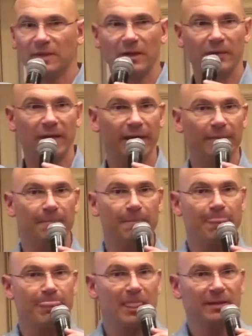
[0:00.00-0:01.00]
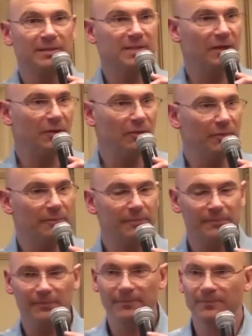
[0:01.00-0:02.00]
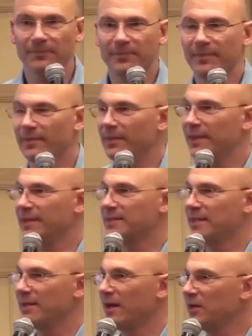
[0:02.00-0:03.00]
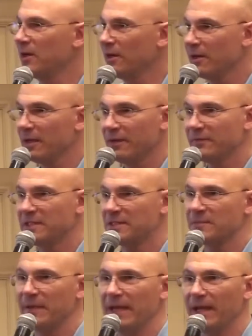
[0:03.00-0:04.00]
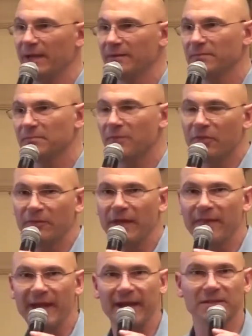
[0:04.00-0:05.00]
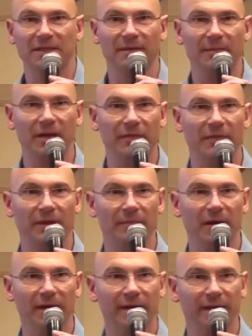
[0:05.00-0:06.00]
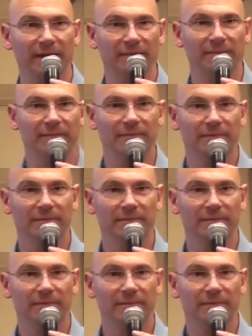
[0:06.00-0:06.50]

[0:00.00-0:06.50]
Okay, so is it unheard of to spend $3,000 a month on marketing?